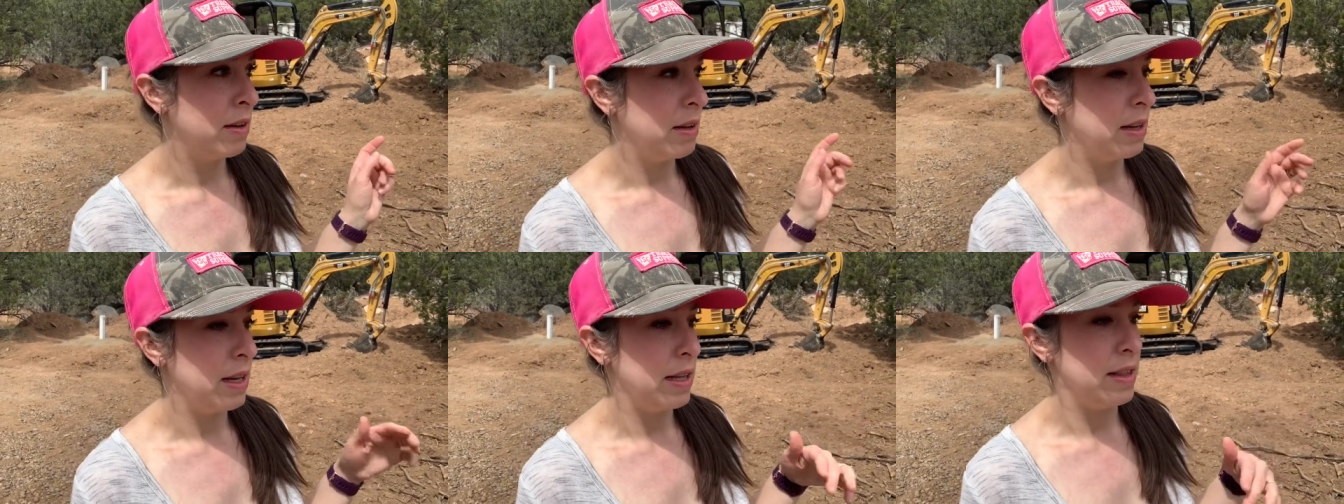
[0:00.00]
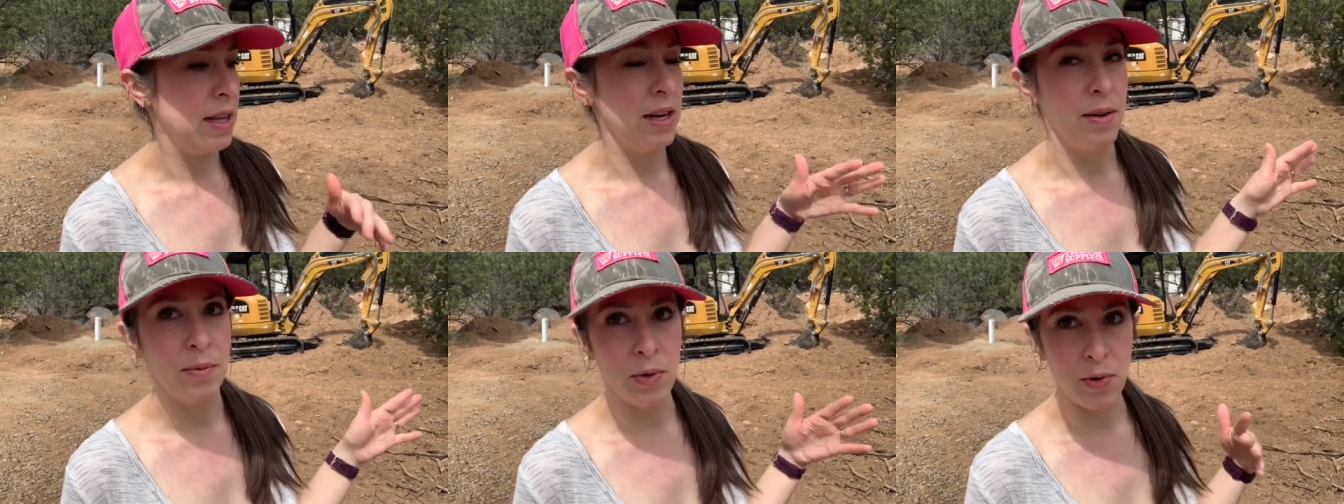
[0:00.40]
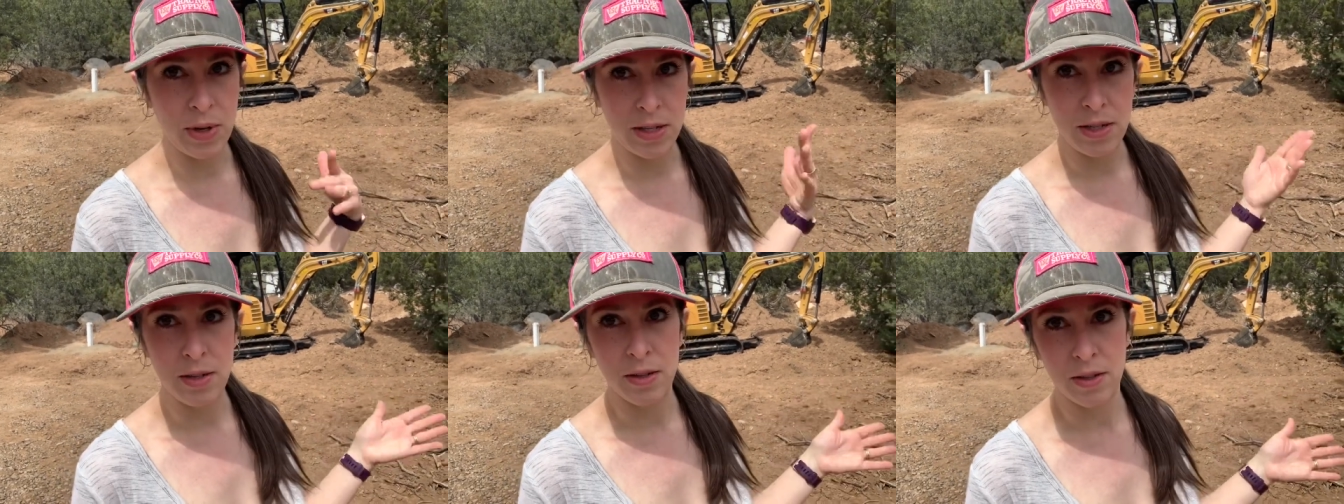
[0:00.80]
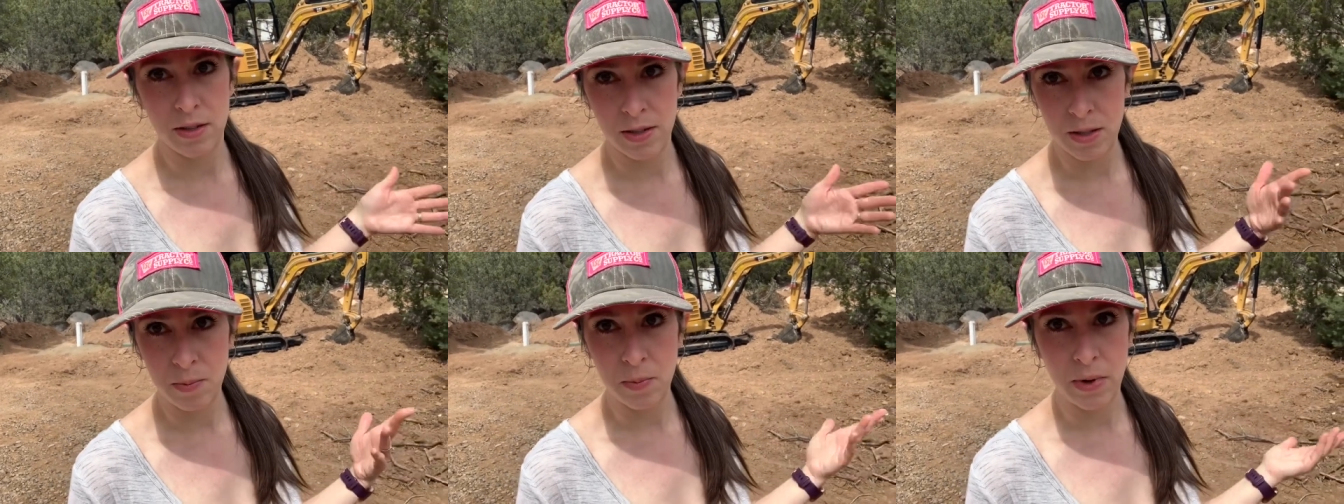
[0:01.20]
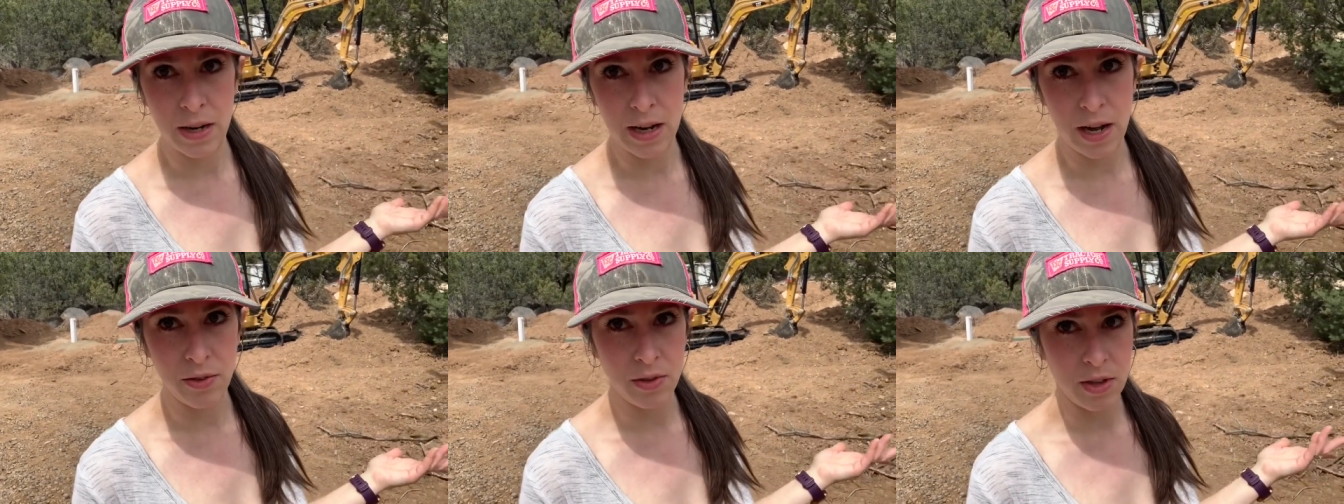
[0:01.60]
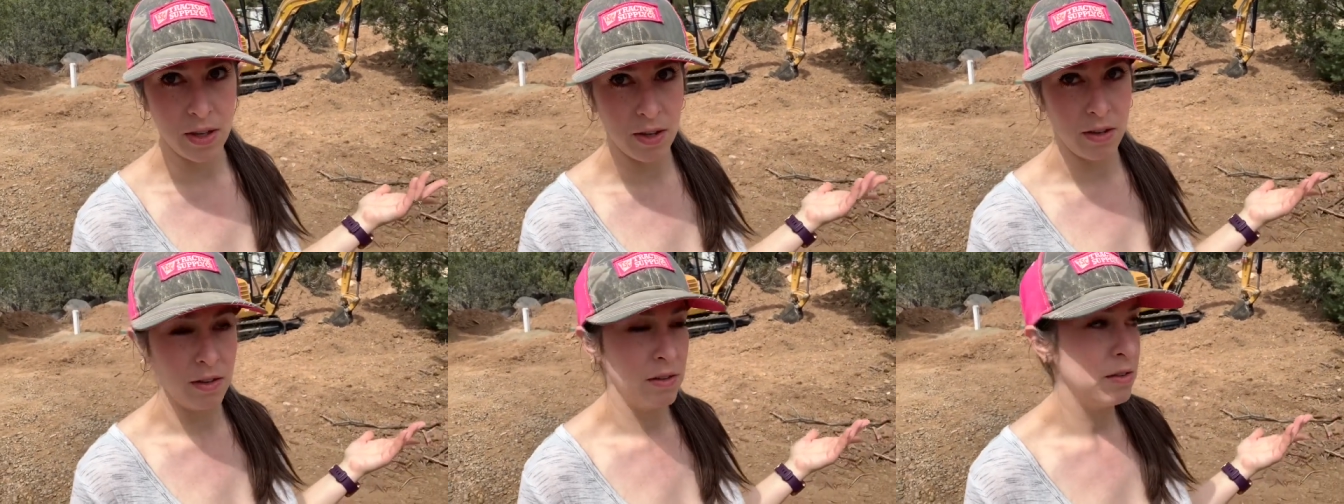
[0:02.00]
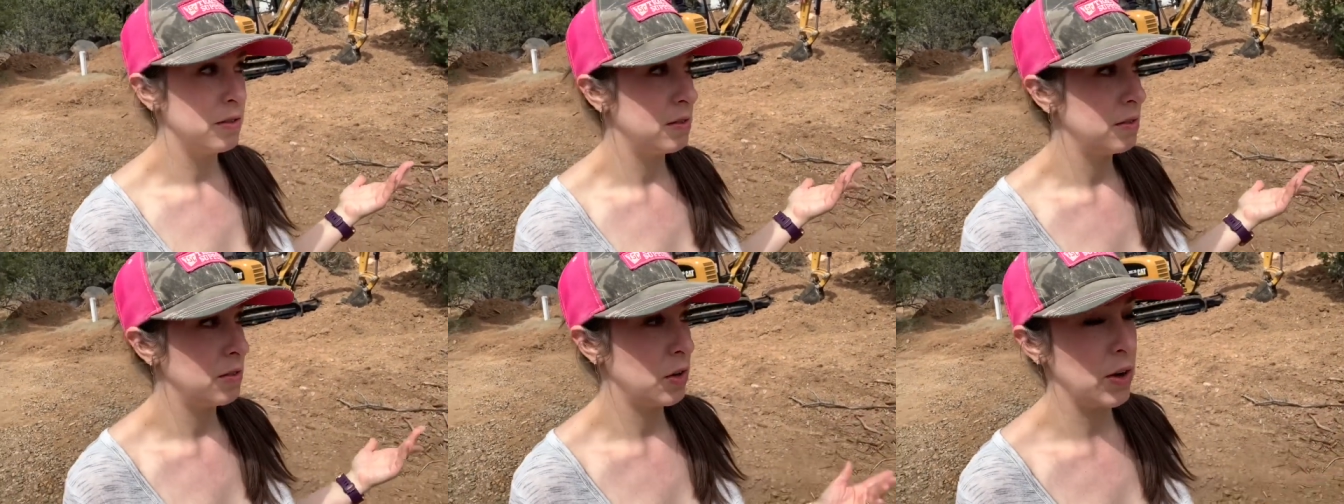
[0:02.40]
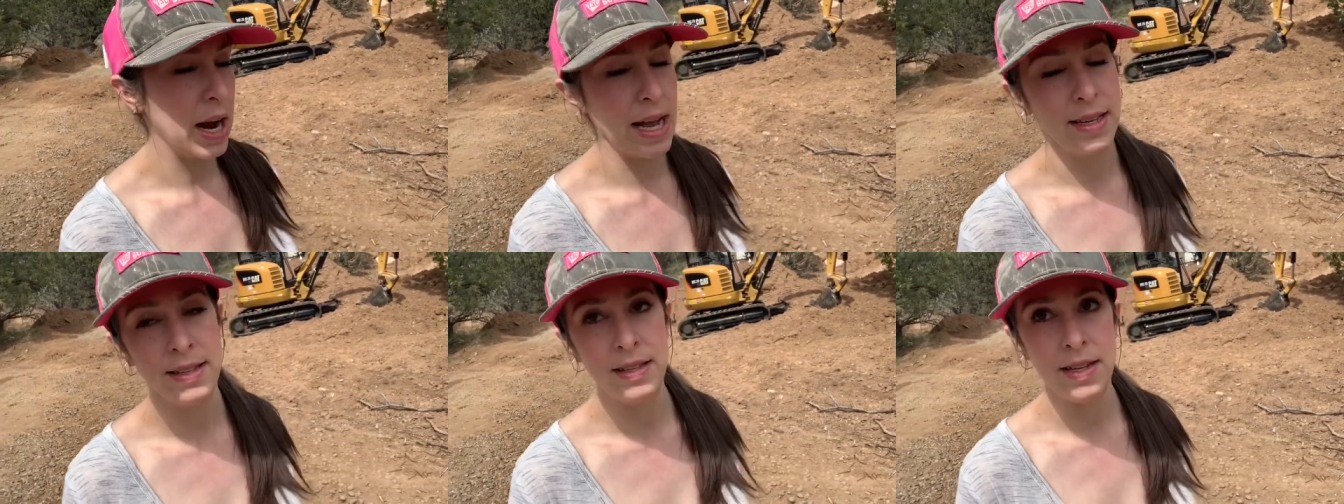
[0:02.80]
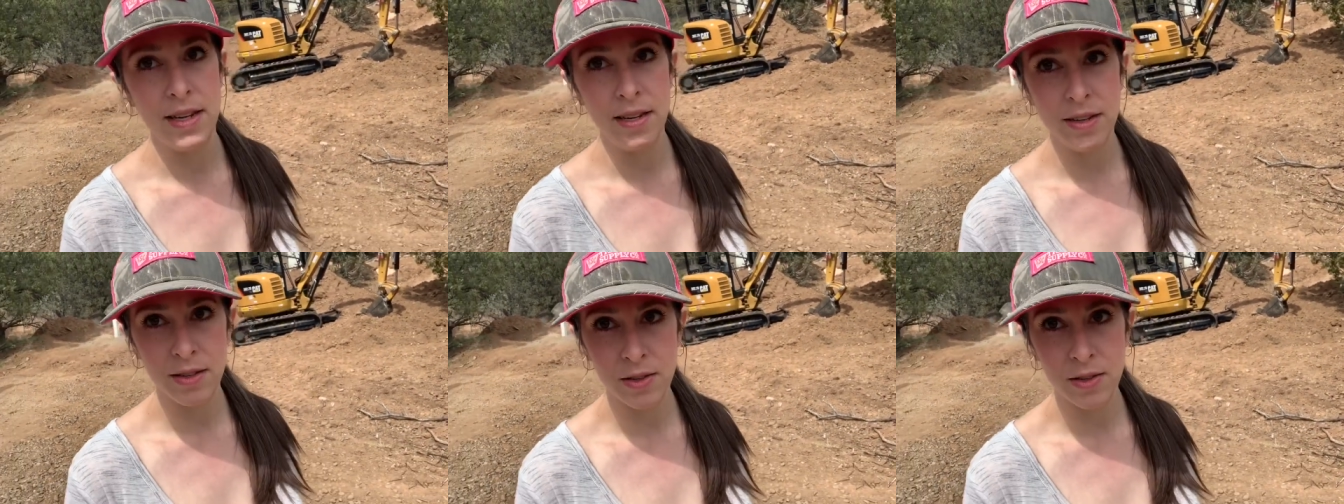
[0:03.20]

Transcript: and then I'm going to spread out the grass seed.